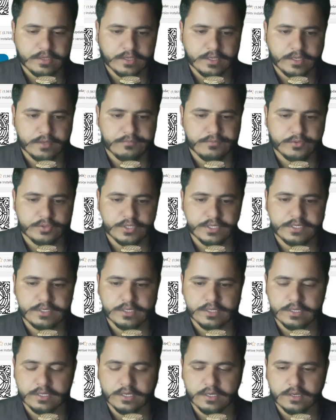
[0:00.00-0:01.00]
If you need
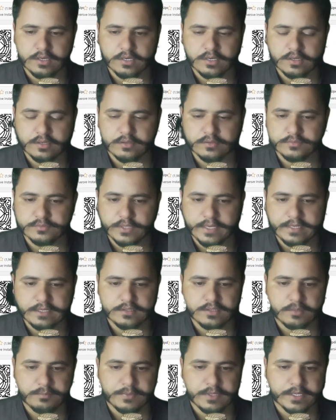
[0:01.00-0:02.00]

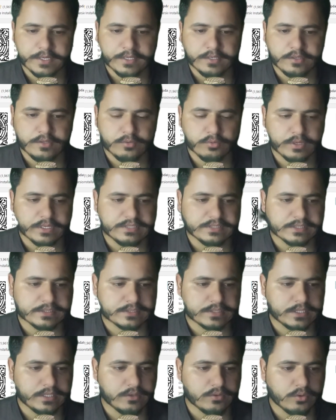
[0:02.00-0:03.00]
another plugin, you can
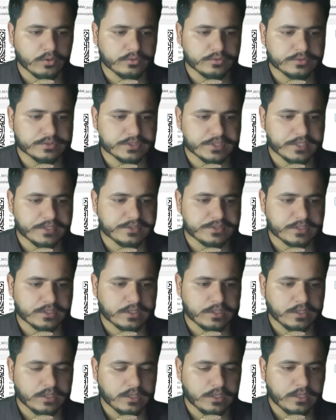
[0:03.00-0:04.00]
just click on search
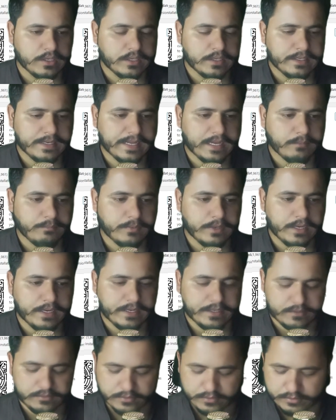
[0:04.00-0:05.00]
tab
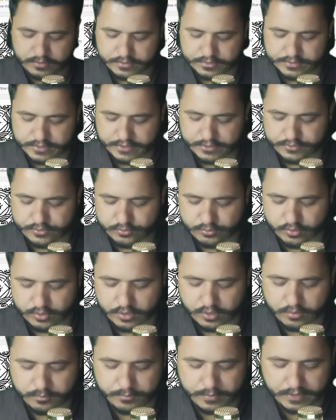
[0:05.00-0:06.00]
and search your
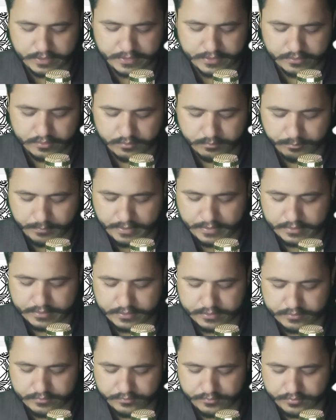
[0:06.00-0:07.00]
plugin
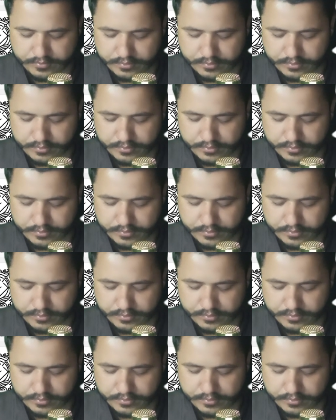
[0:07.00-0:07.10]
maintenance